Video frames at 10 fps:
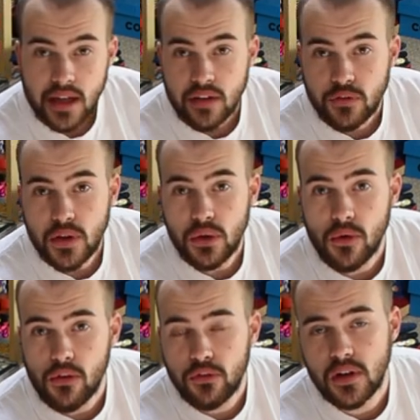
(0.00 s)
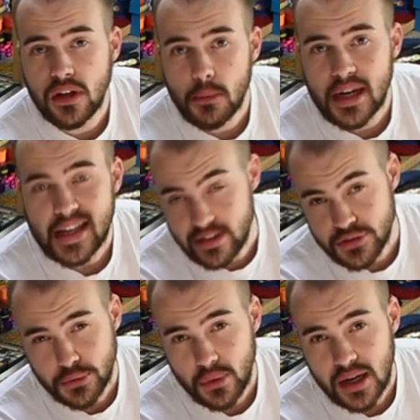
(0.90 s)
If you follow my
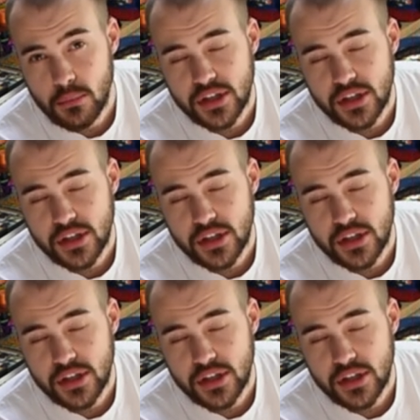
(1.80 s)
Instagram,